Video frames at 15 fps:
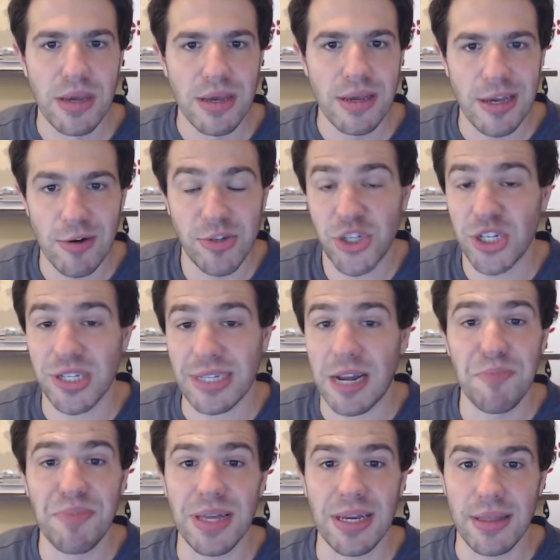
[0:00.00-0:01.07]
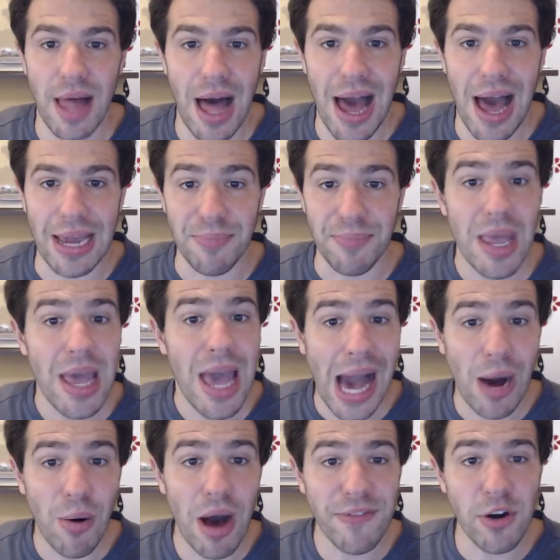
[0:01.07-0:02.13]
It was just a complete lie.
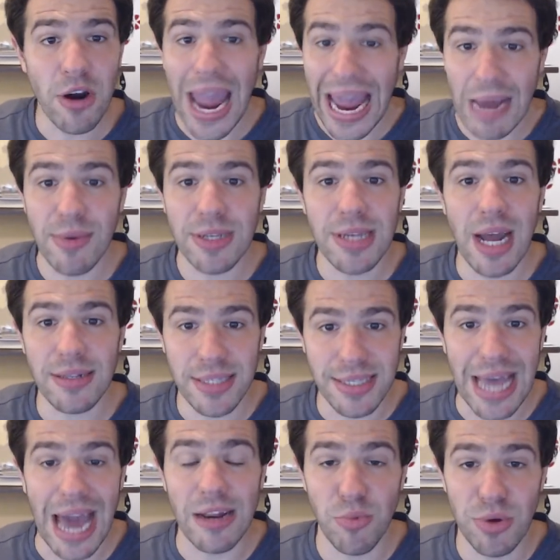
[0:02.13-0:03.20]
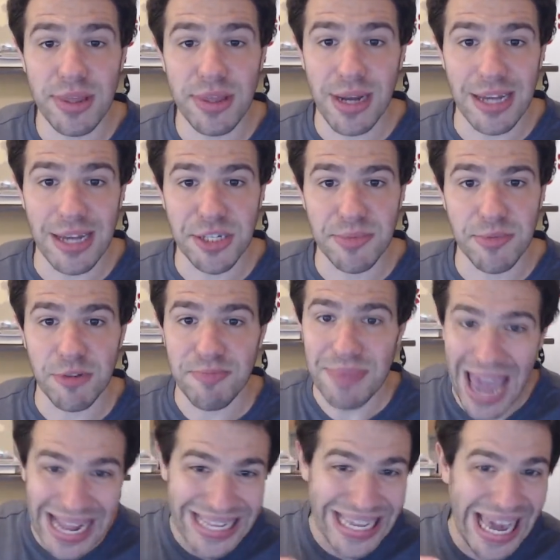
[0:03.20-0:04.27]
However, Amazon sided with the customer
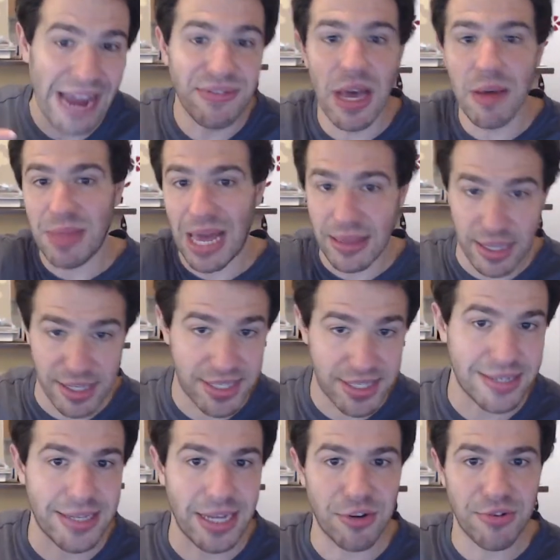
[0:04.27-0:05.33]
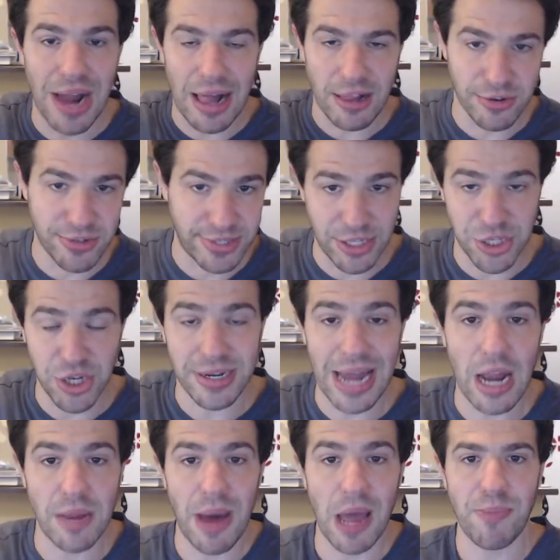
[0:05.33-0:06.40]
and gave them like the $600. They took it
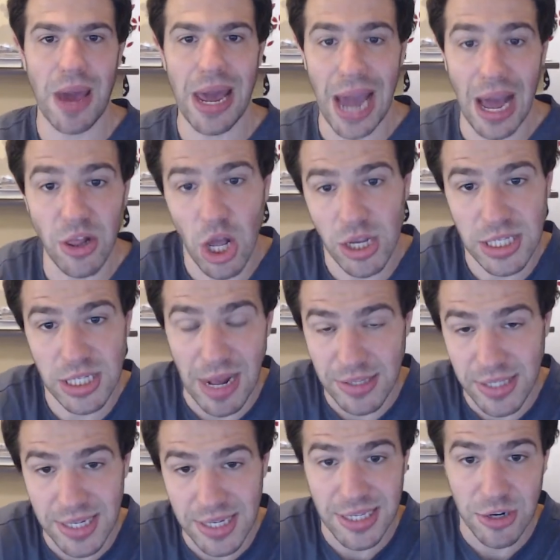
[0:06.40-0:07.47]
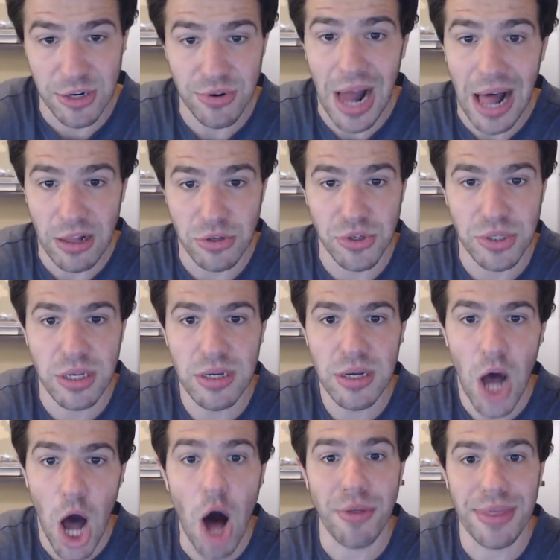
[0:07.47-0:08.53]
out of my pay. I lost about $600
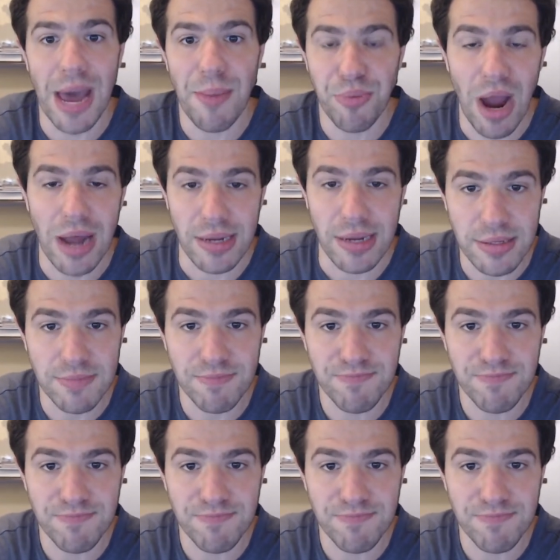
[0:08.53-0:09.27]
on that product.